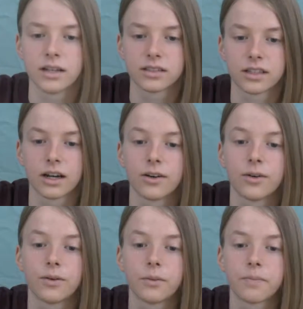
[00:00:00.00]

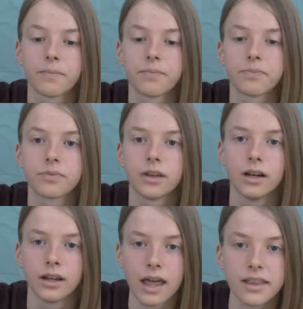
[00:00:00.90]
So
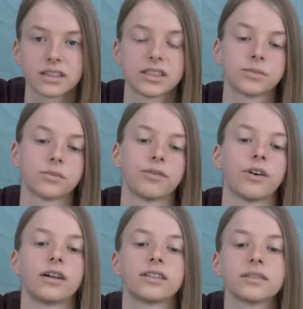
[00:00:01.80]
another symptom of
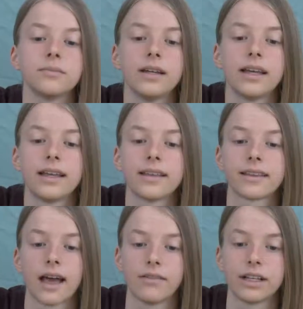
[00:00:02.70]
autism is
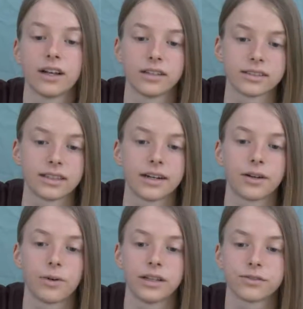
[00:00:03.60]
having
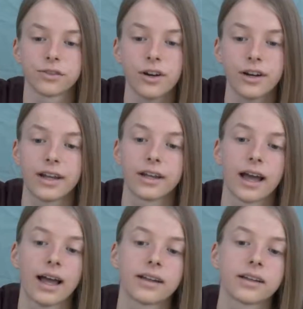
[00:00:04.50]
non-standard ways of learning
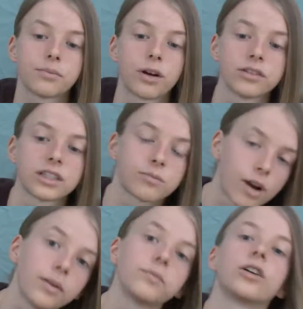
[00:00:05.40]
and approaching
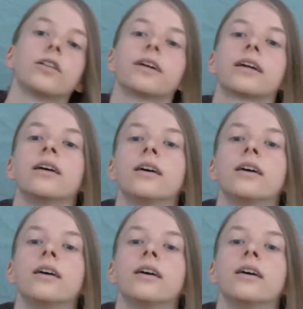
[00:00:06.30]
problem solving.